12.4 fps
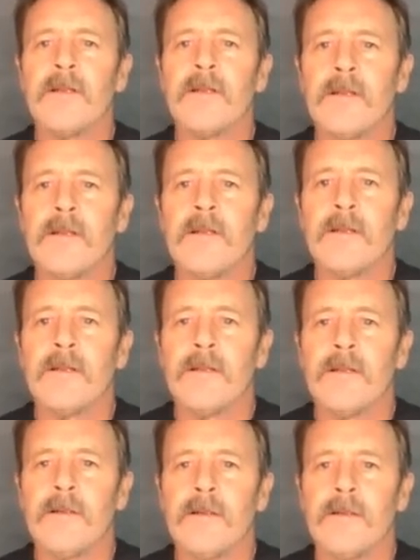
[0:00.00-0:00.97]

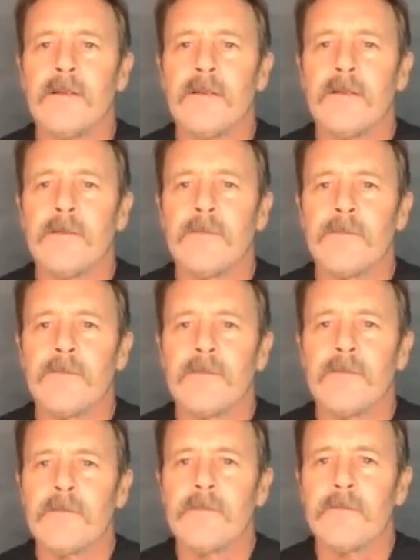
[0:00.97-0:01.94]

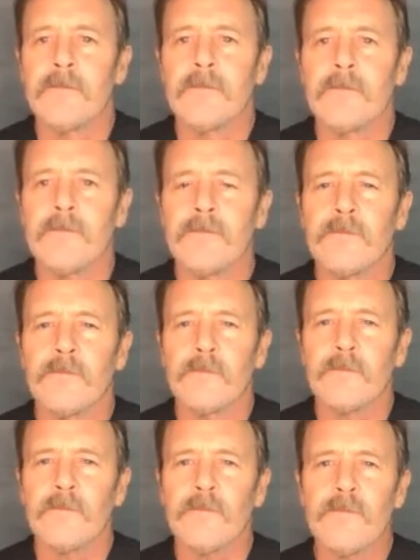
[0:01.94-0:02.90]

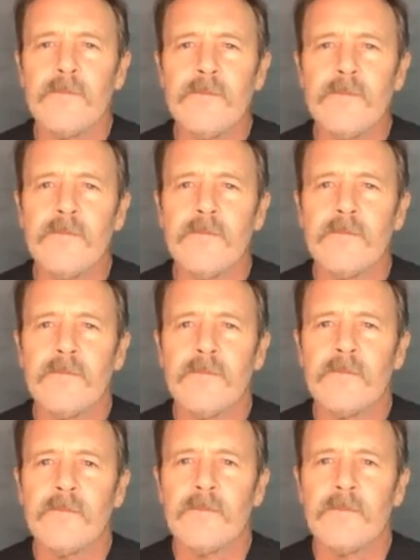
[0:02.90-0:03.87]

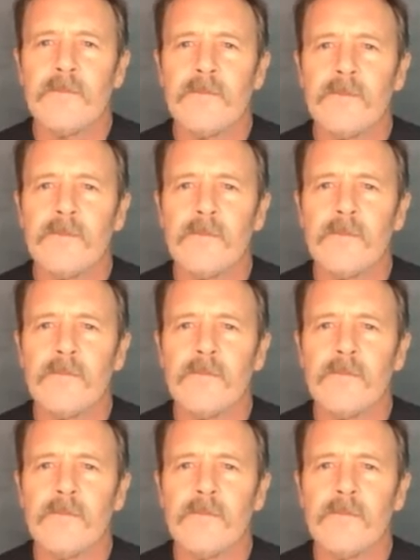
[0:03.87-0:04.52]
This person isn't speaking.